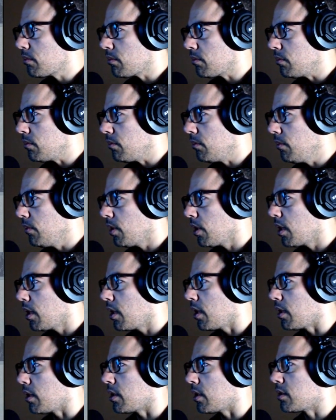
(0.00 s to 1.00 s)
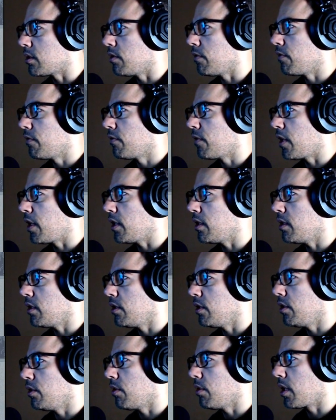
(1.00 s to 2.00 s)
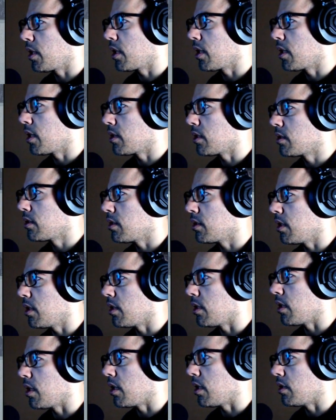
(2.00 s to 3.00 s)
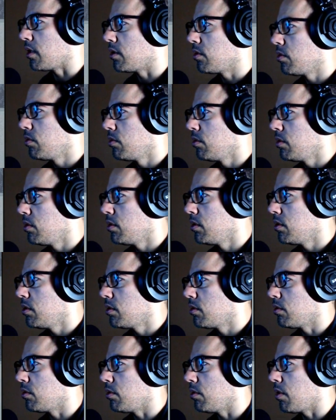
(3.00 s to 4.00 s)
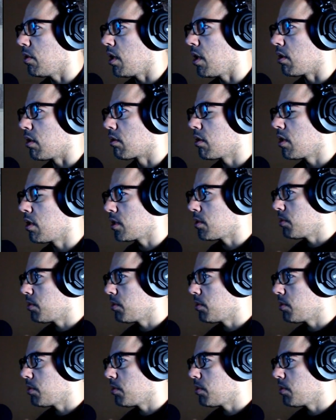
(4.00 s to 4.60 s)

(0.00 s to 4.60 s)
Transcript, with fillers: And let's do fight you, I guess. And then tools. We'll do crossbow.